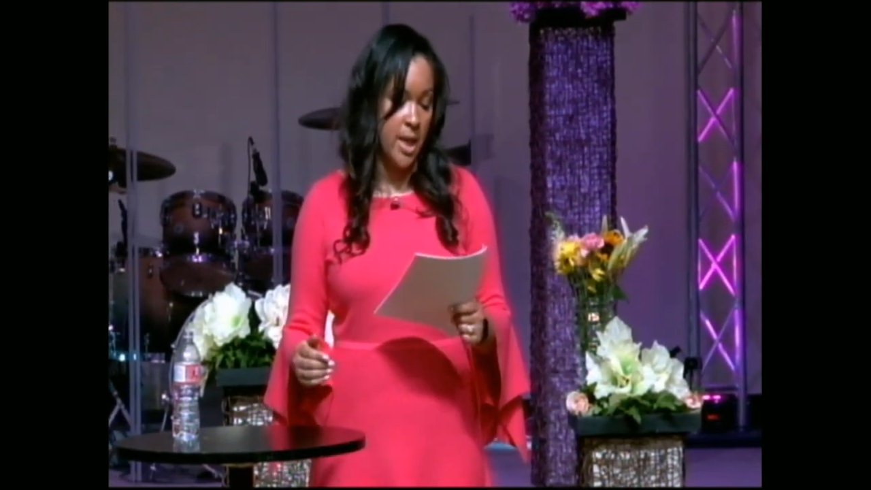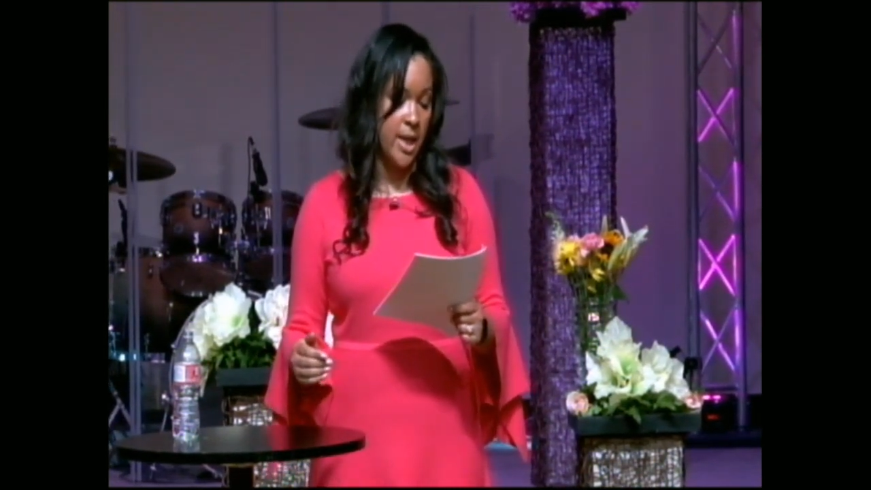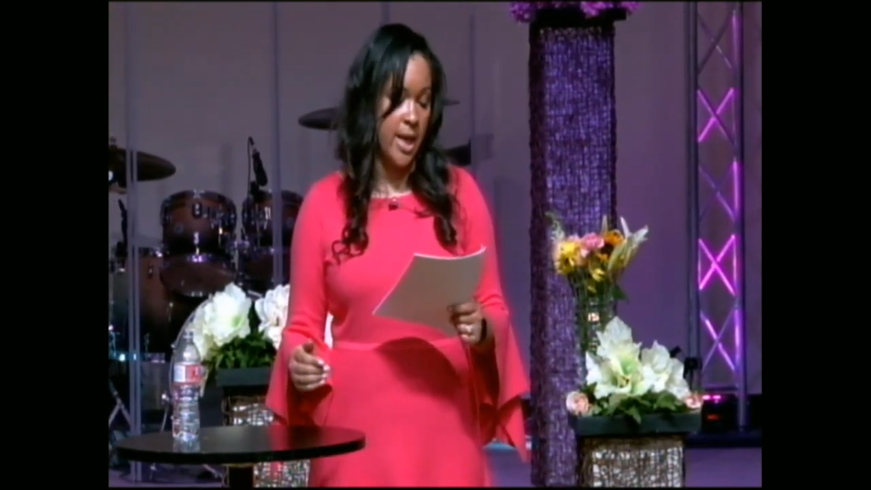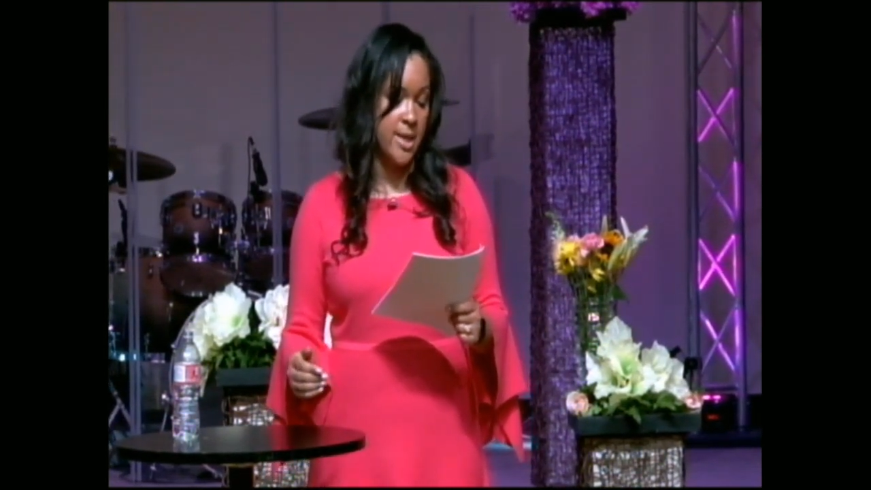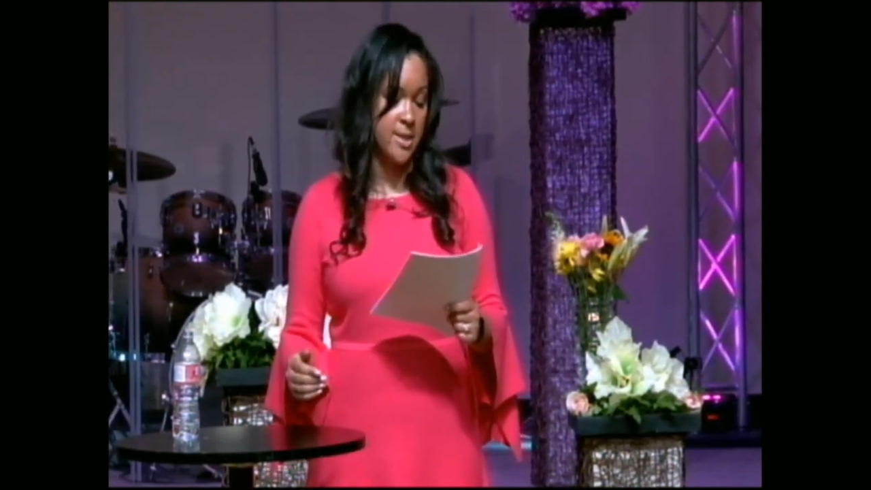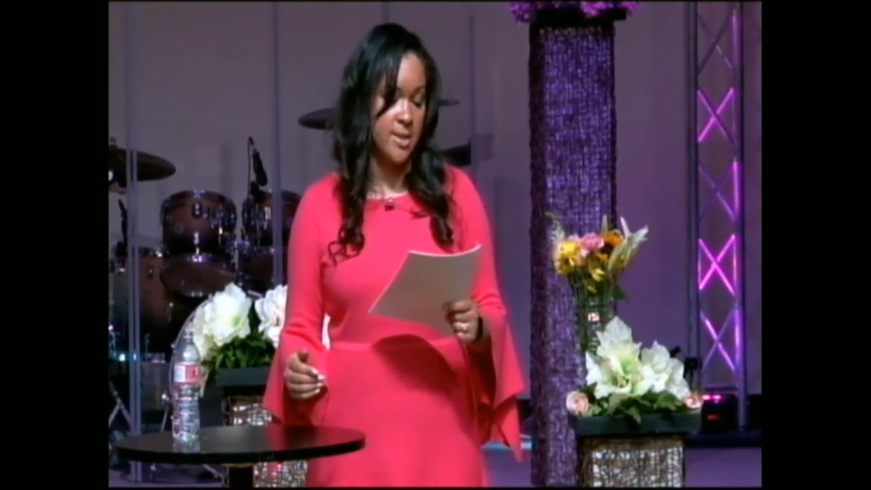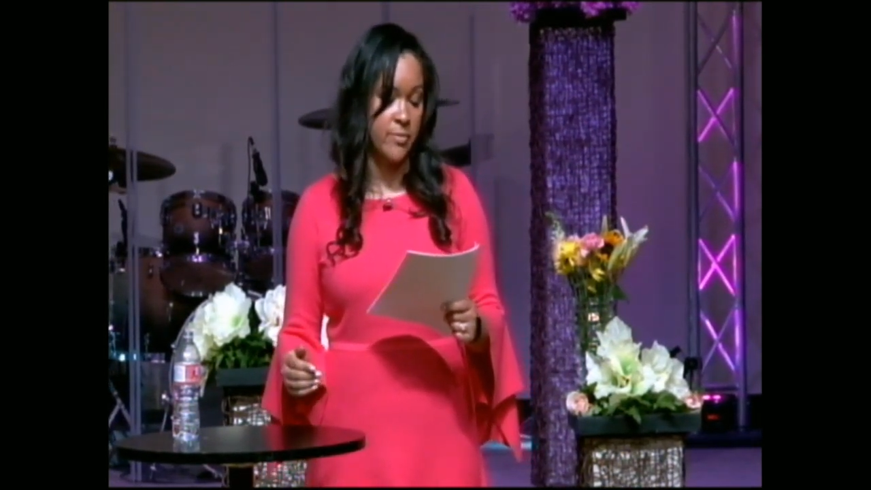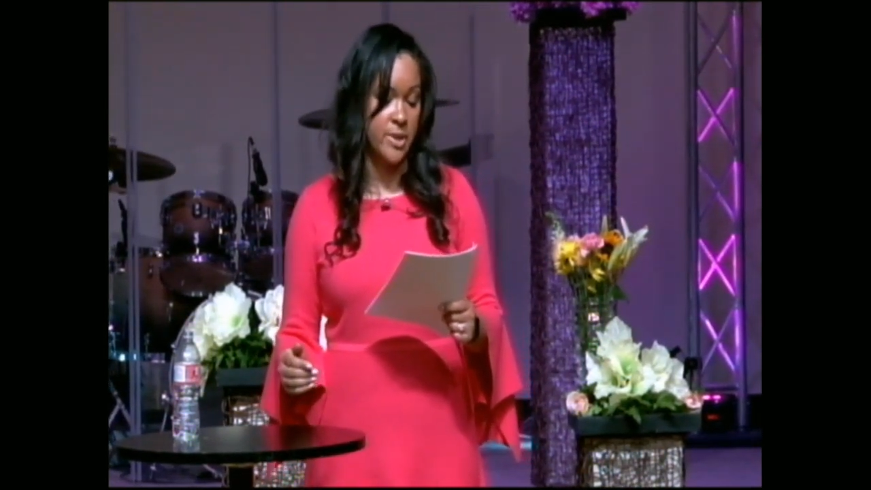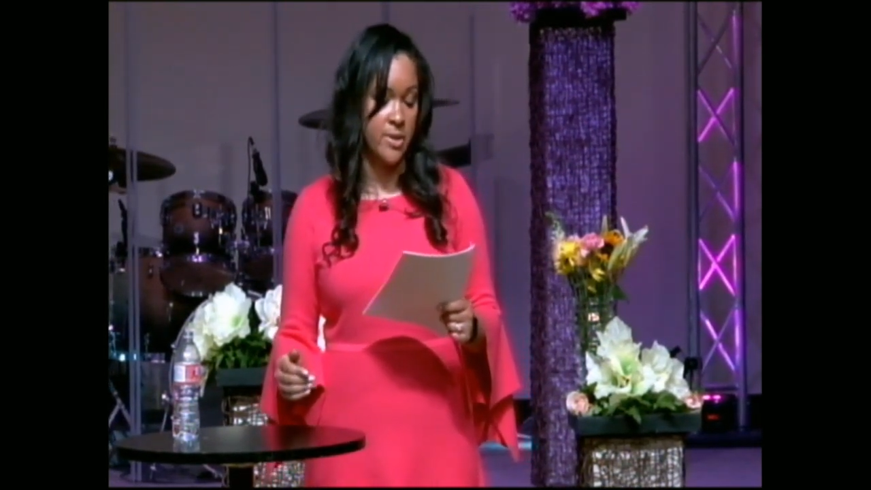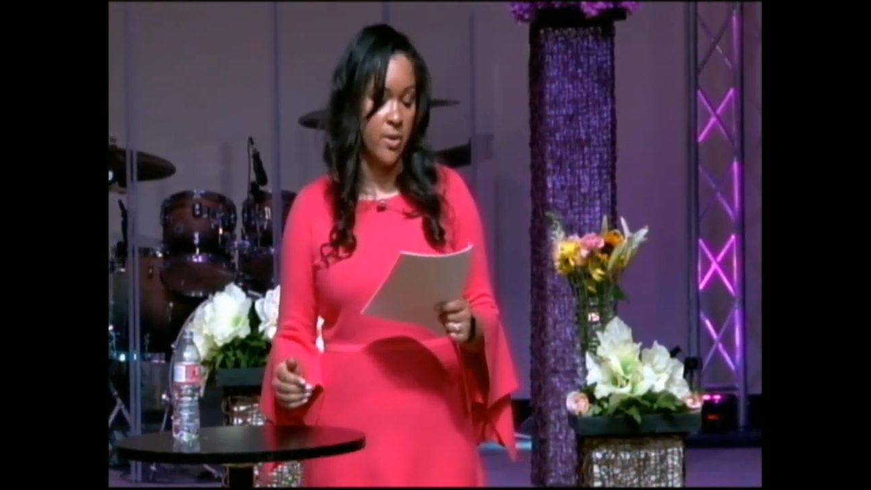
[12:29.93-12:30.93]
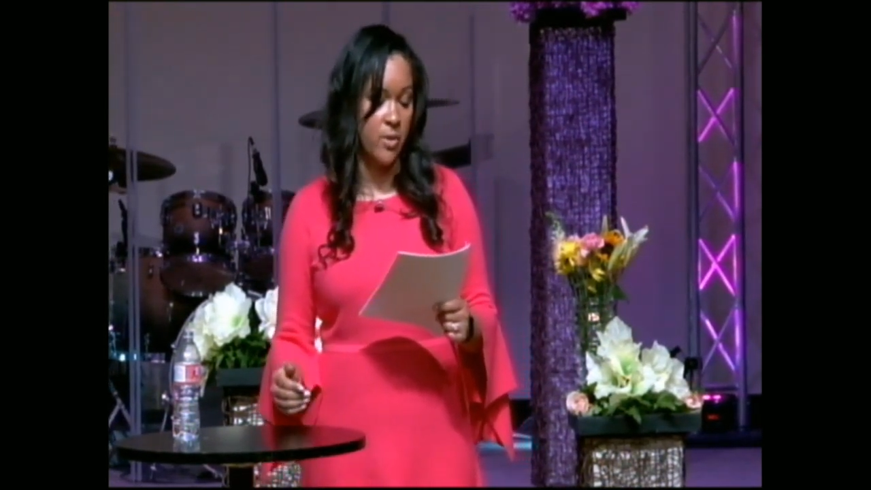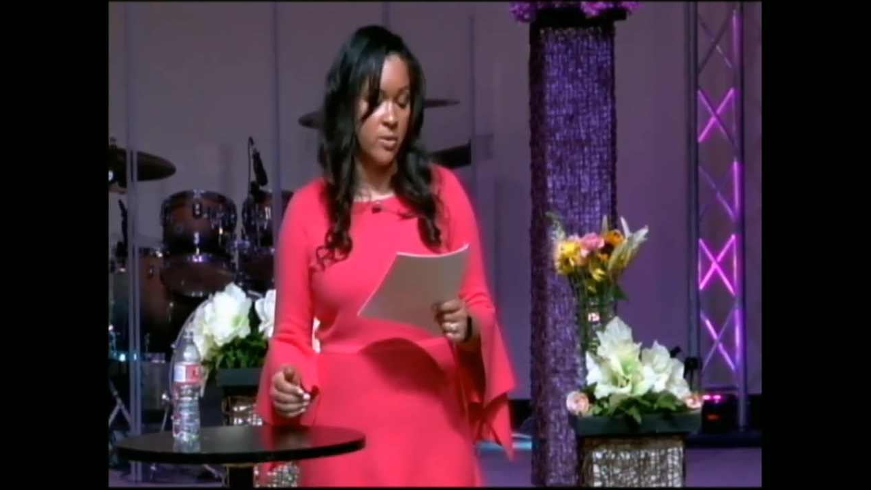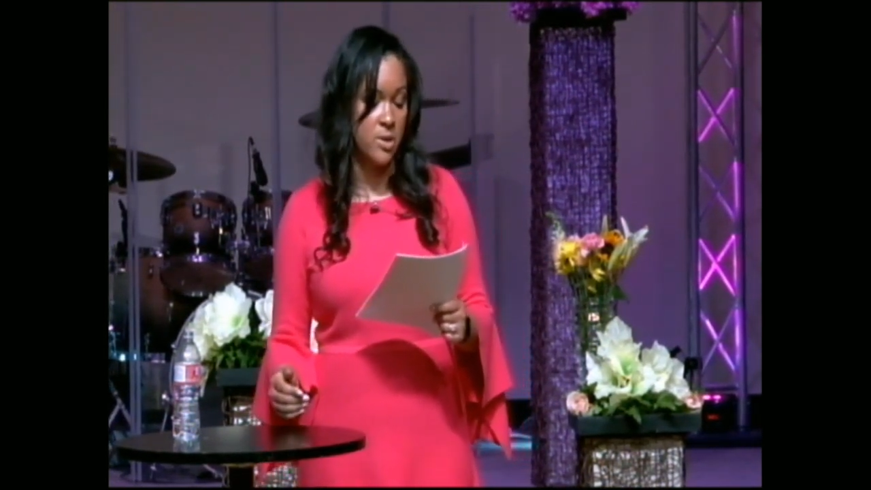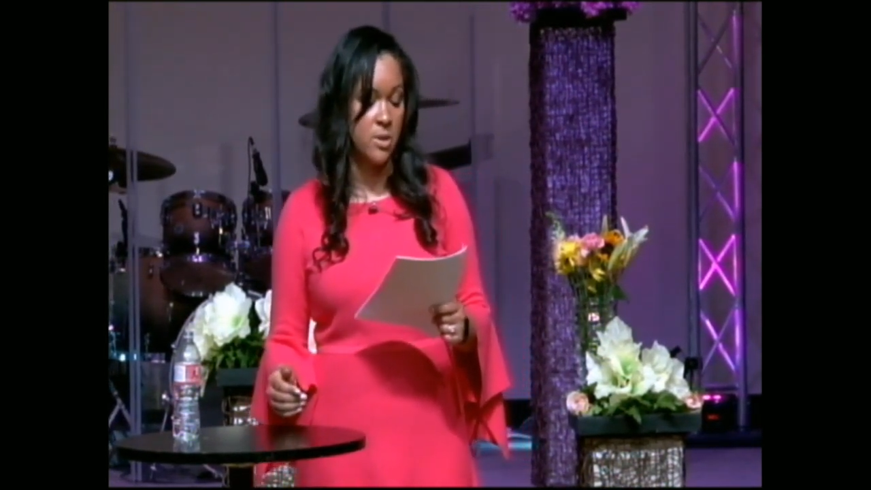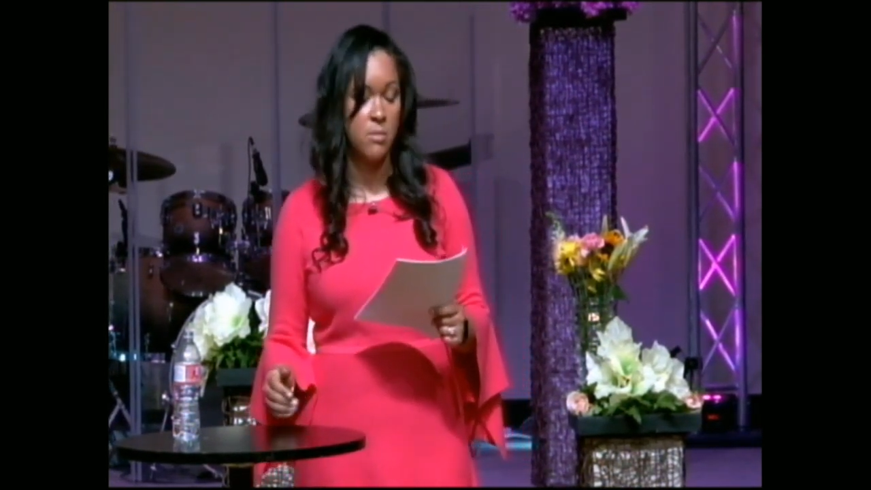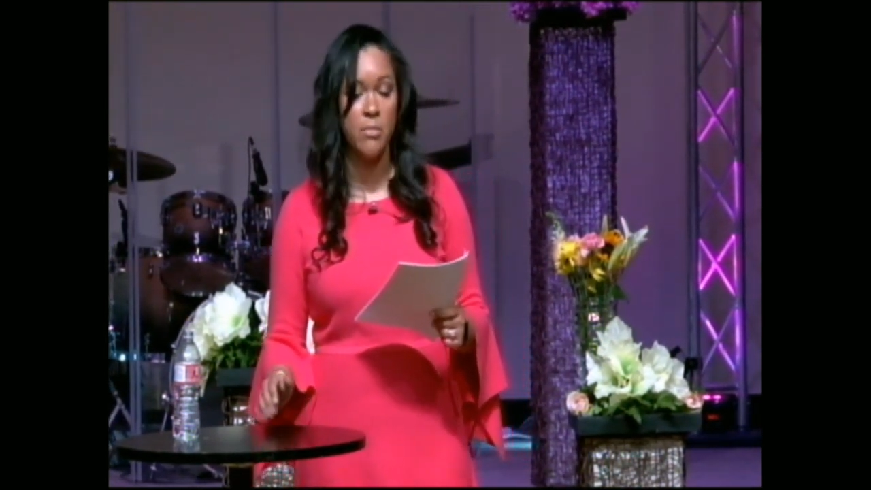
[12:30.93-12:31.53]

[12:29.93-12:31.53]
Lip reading: And as a result,